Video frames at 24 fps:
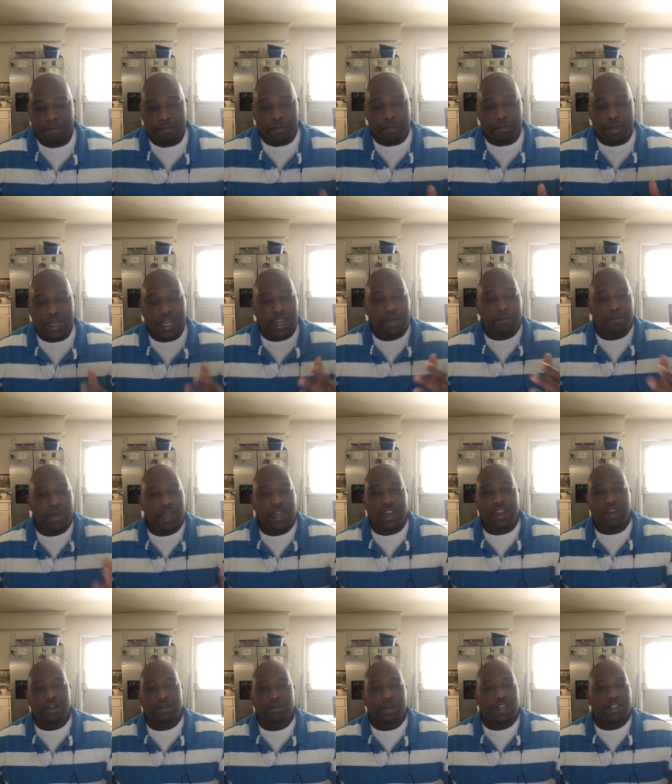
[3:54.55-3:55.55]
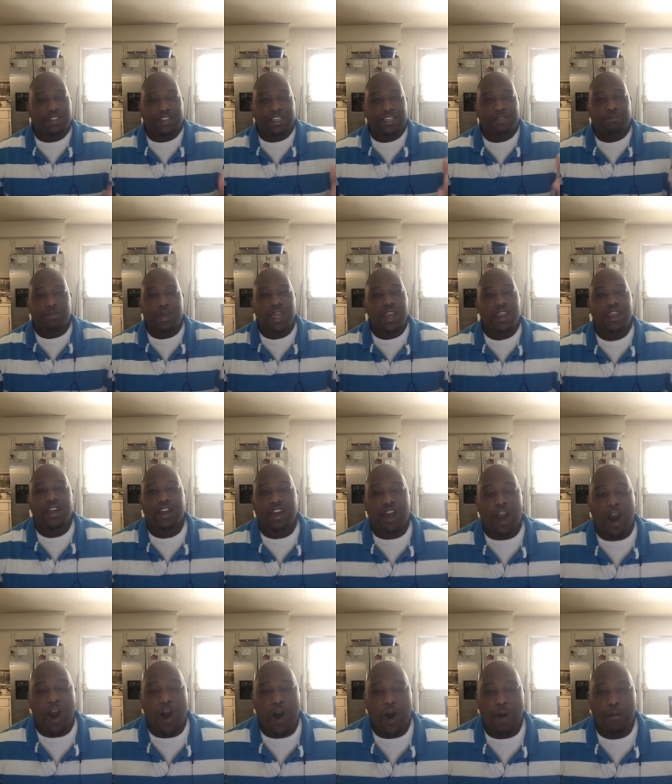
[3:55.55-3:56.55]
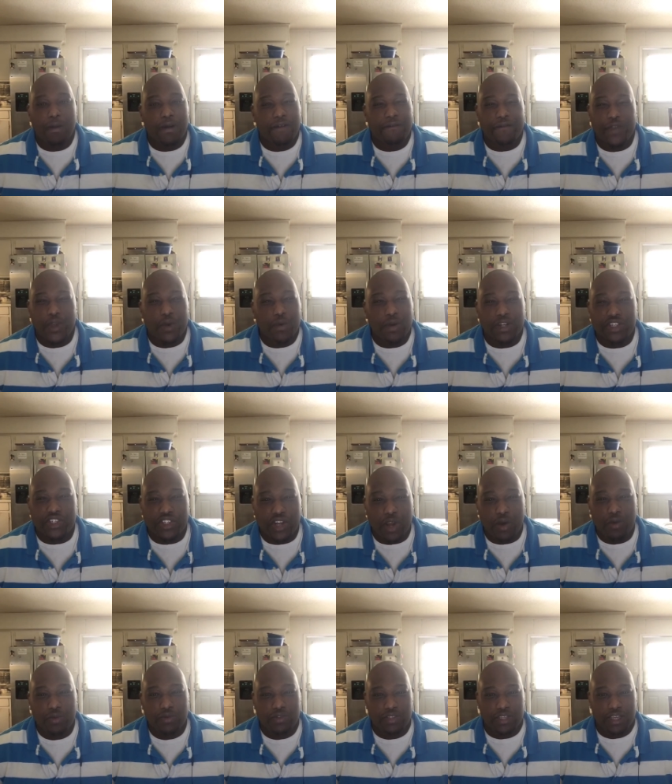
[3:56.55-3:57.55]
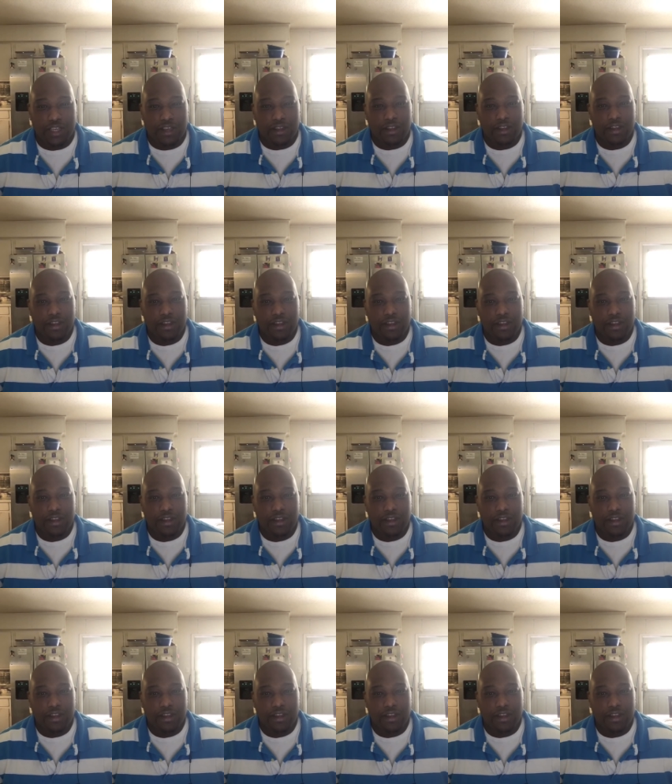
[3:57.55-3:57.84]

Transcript: Many, many, it says many are called, but few are chosen.